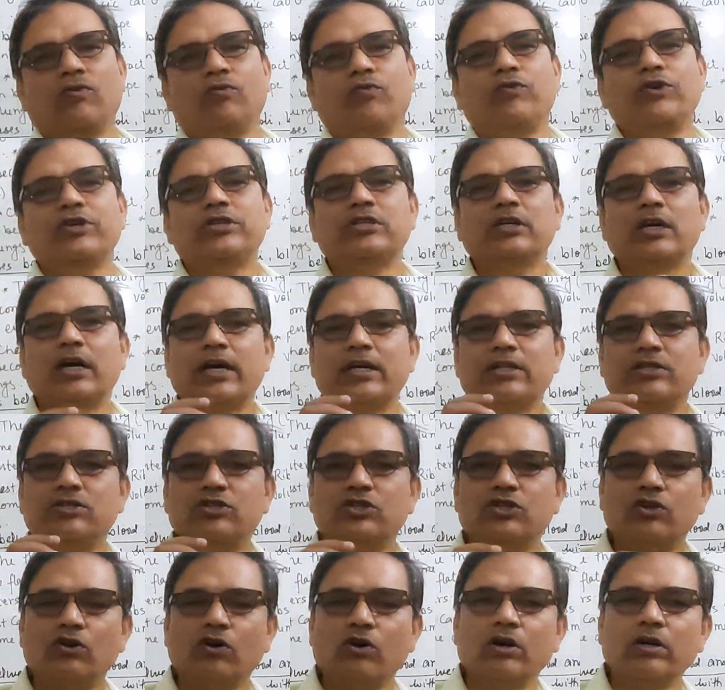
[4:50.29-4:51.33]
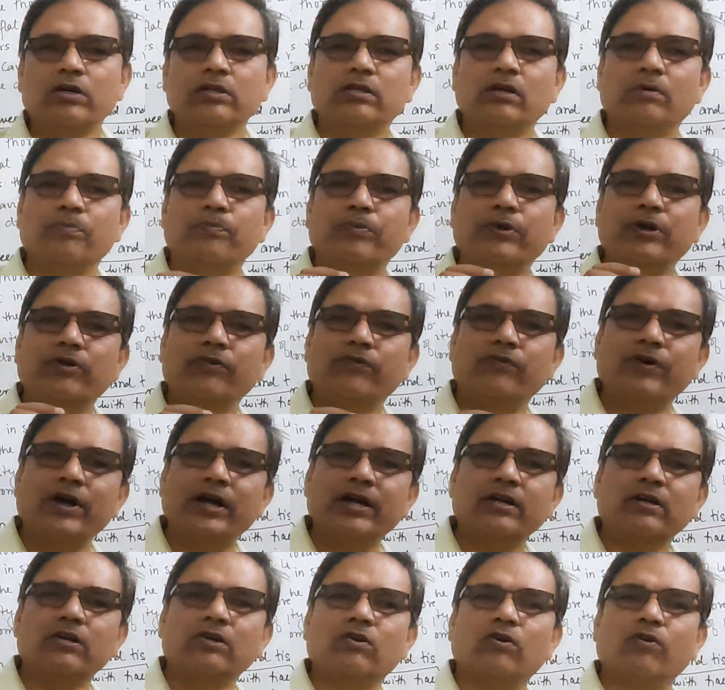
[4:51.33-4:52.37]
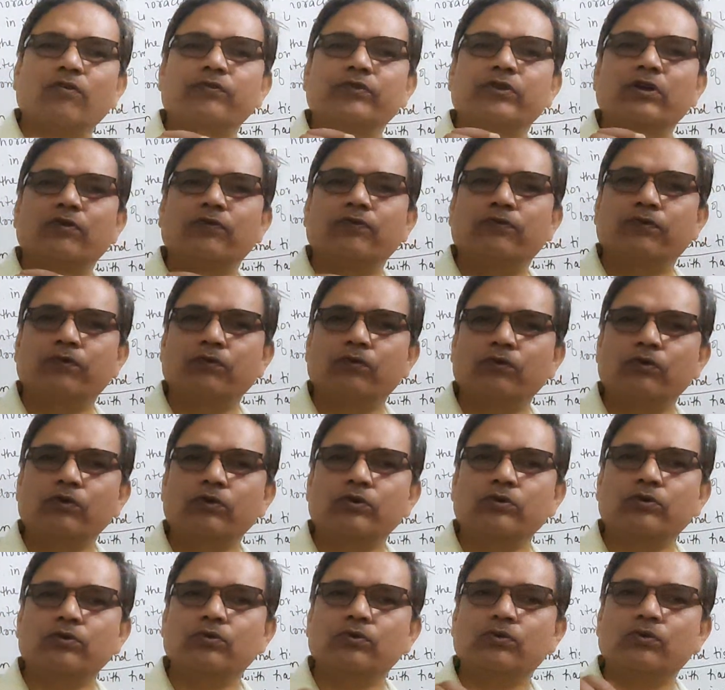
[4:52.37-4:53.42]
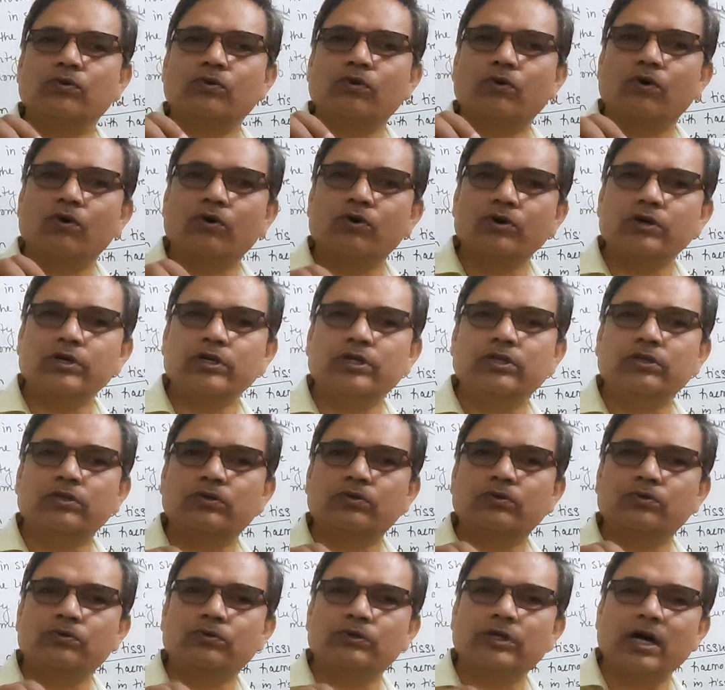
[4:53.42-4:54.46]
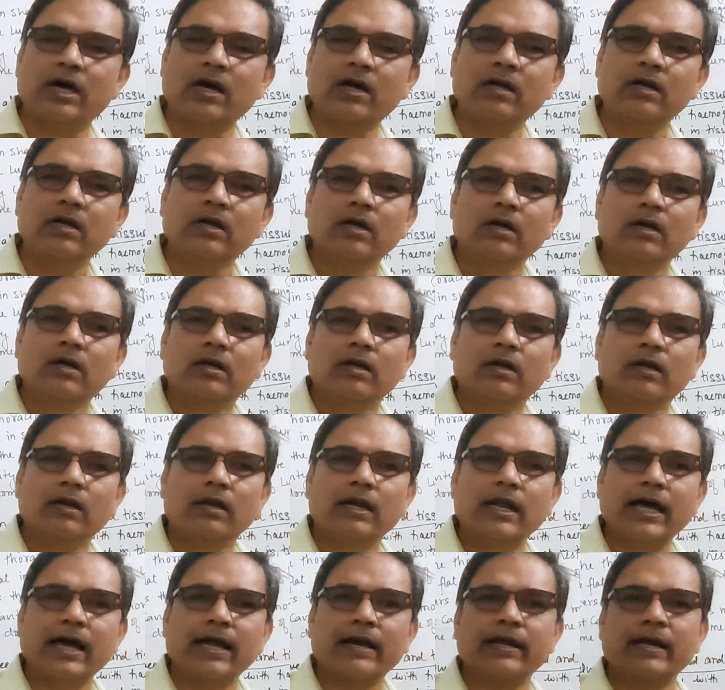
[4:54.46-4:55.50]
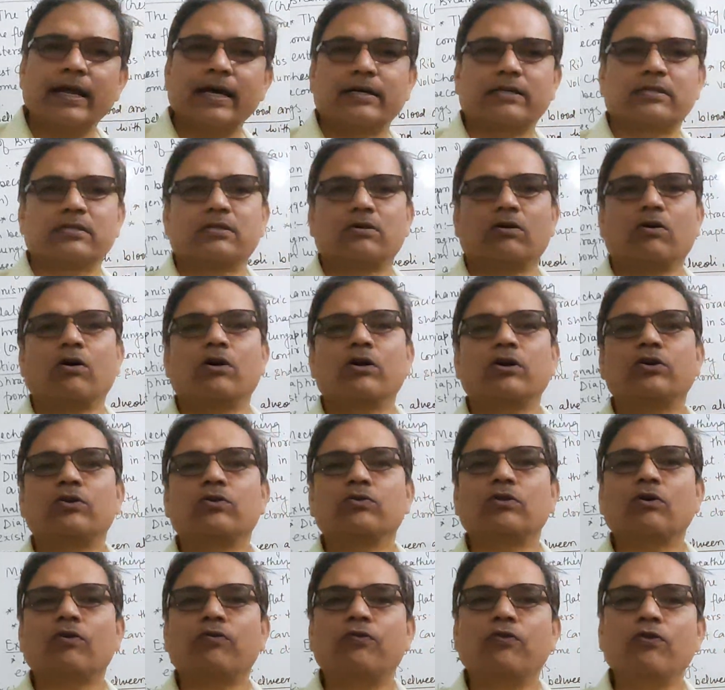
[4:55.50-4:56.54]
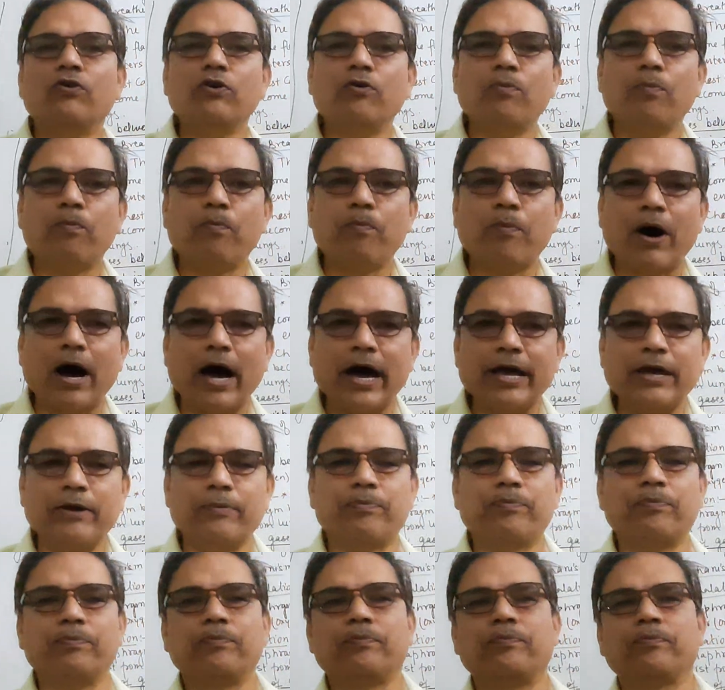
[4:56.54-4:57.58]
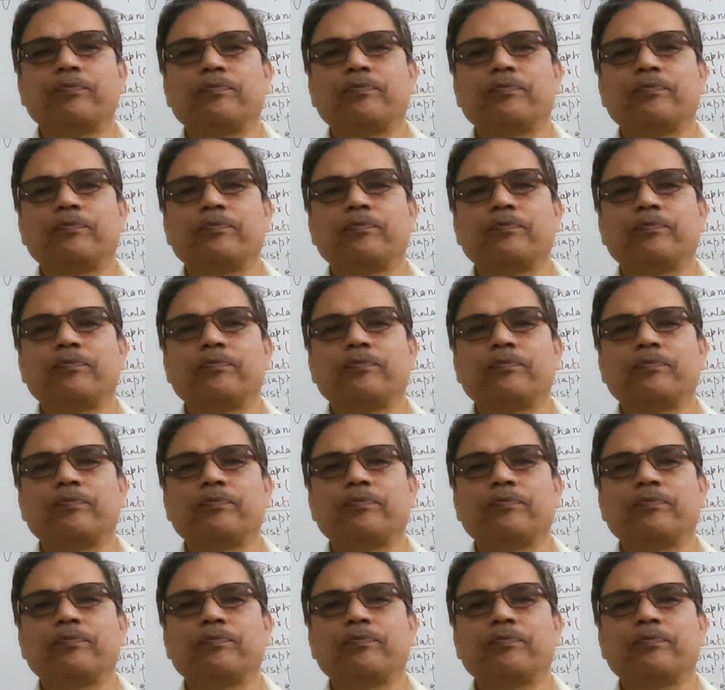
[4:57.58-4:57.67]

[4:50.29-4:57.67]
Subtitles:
which ensure the prevent of the food to go into the larynx or into the food pipe.